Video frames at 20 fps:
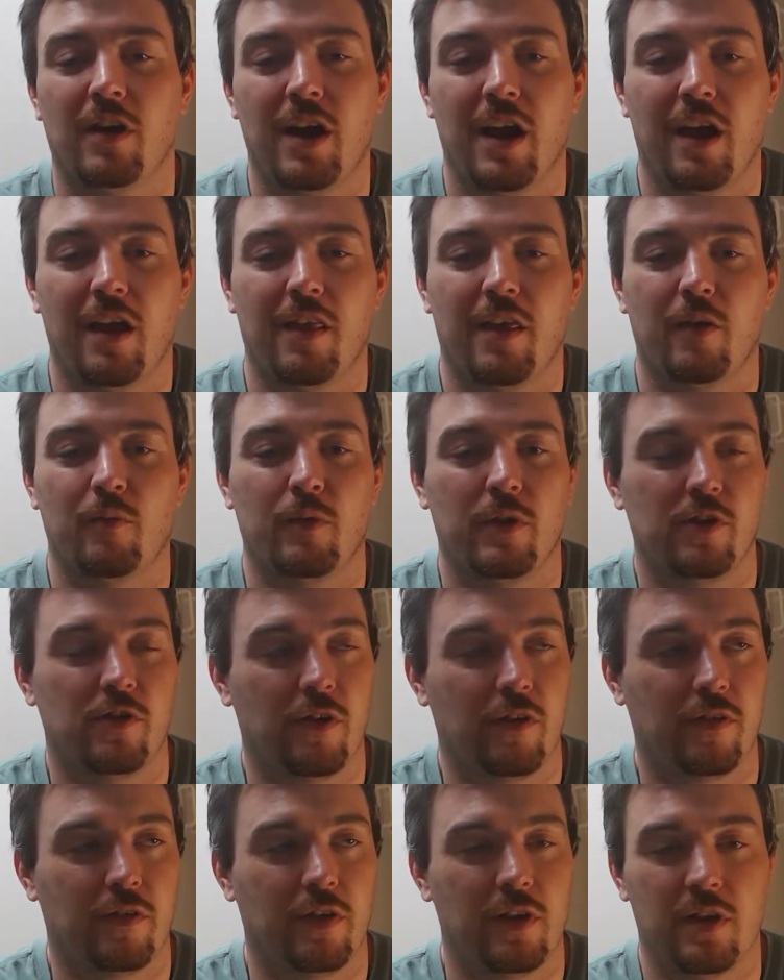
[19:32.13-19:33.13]
and then we
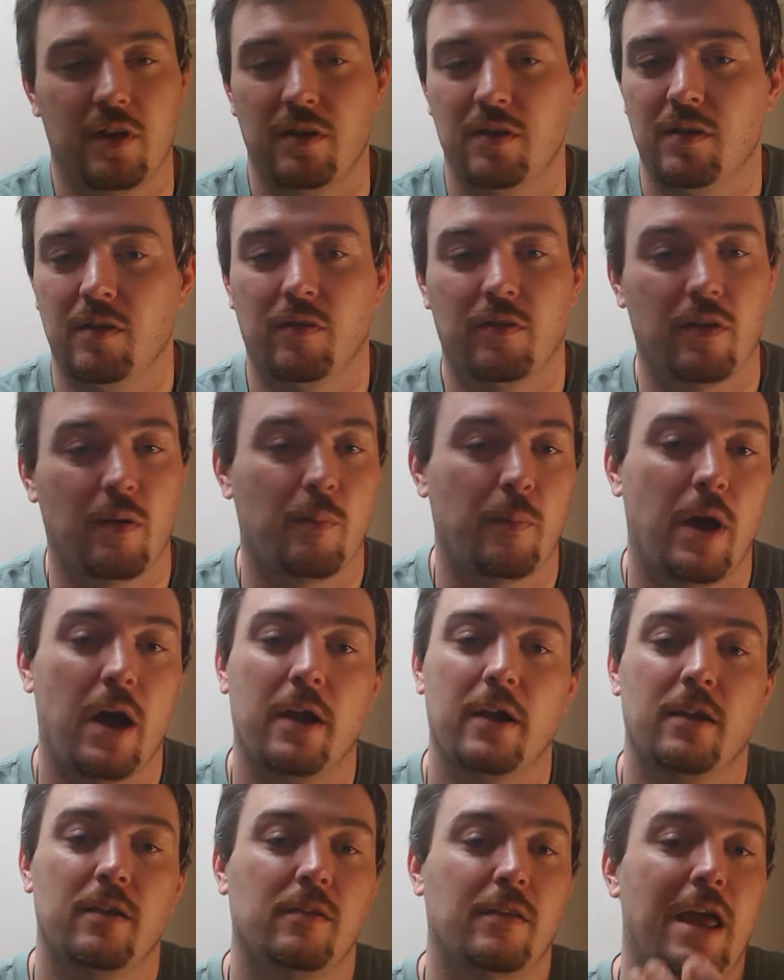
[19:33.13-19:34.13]
just see
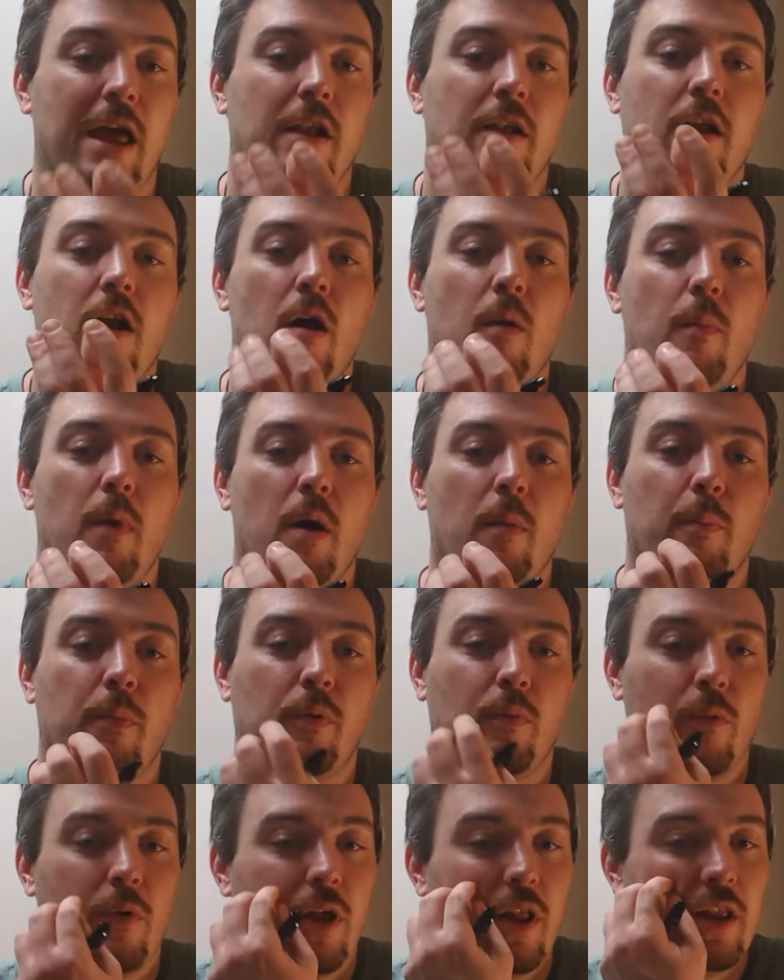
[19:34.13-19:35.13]
somebody's head come
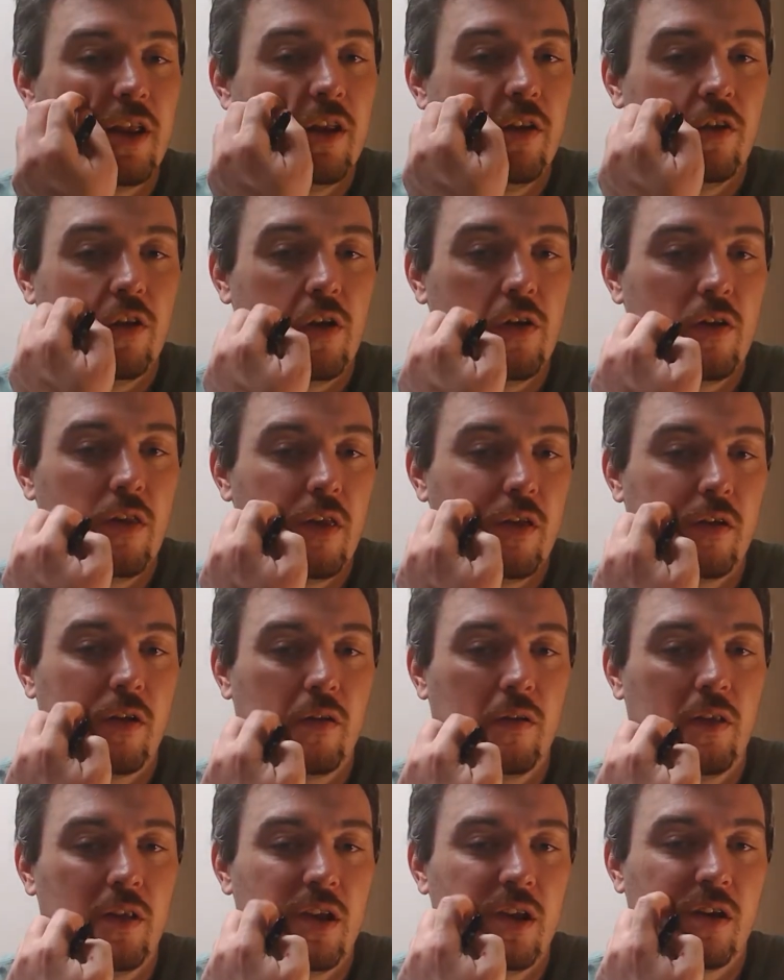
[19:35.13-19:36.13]
up while he's under
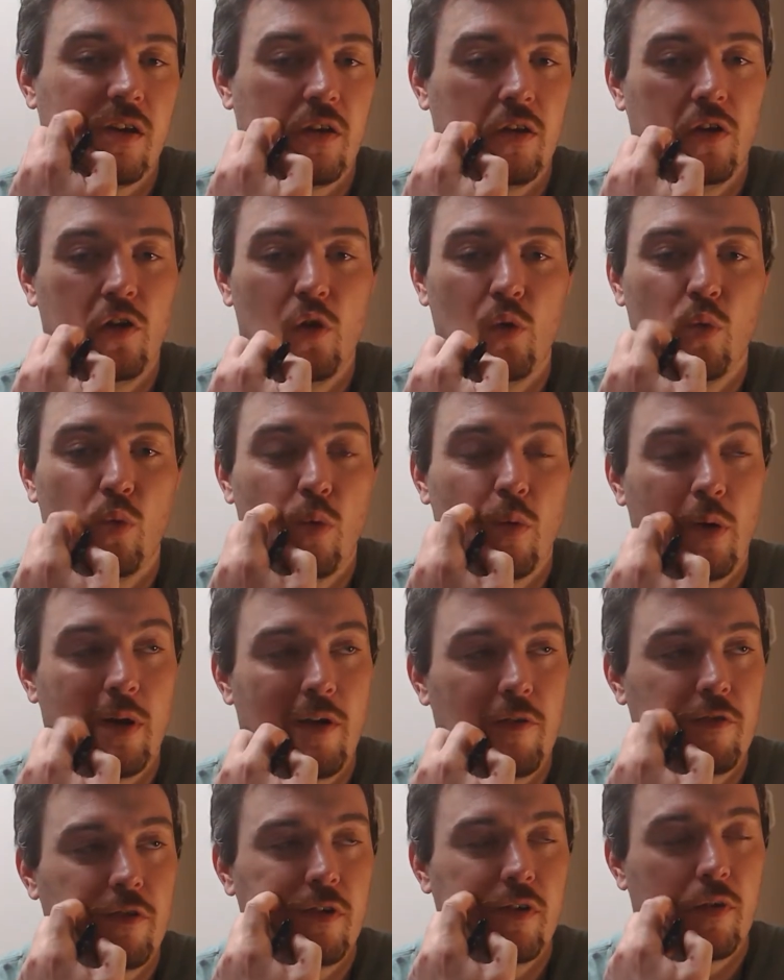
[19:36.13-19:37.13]
the canoe or
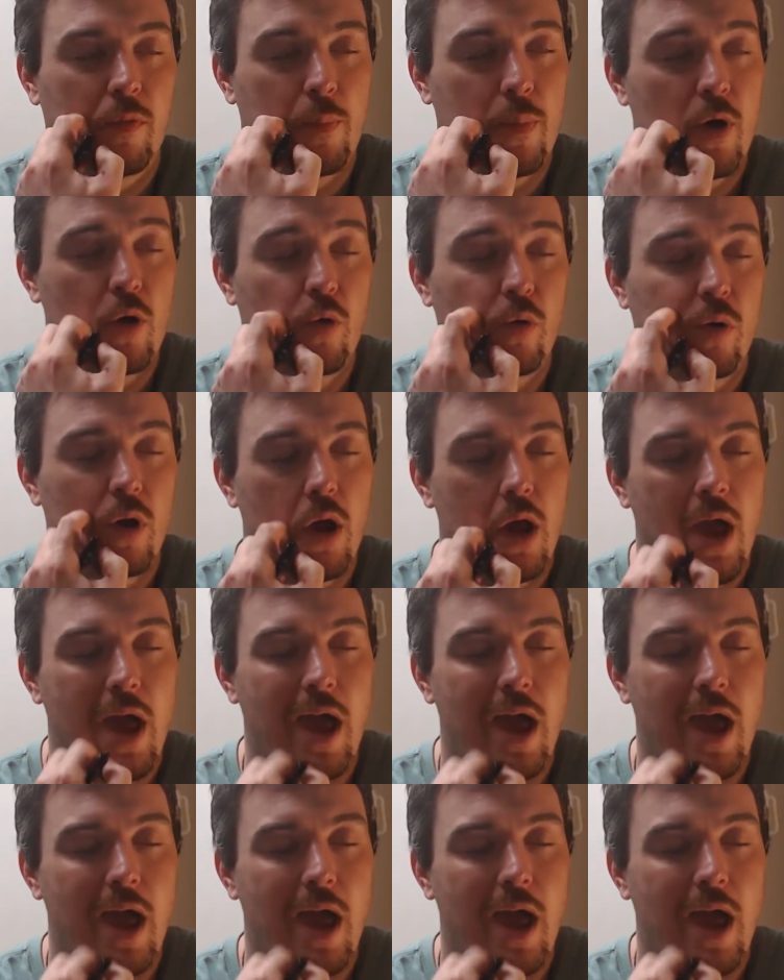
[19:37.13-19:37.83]
whatever it is, the boat,